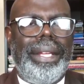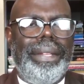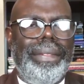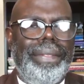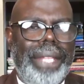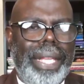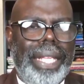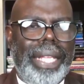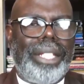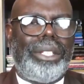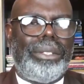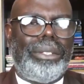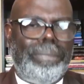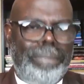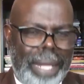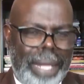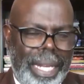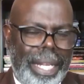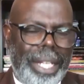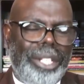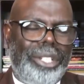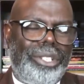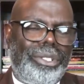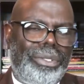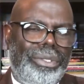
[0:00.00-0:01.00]
this
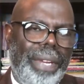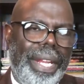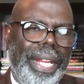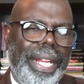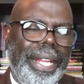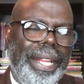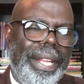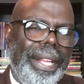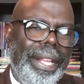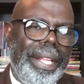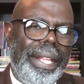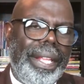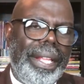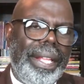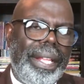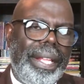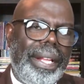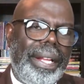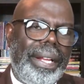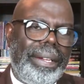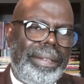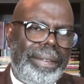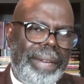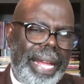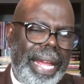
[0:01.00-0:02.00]
ministry.
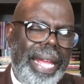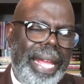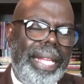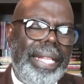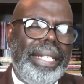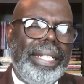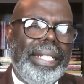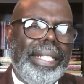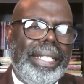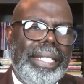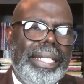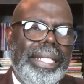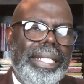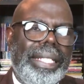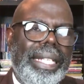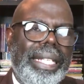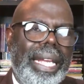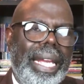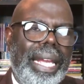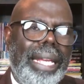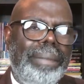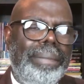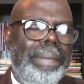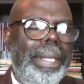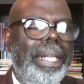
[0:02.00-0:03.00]
All right?
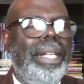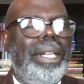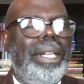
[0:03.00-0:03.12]
And may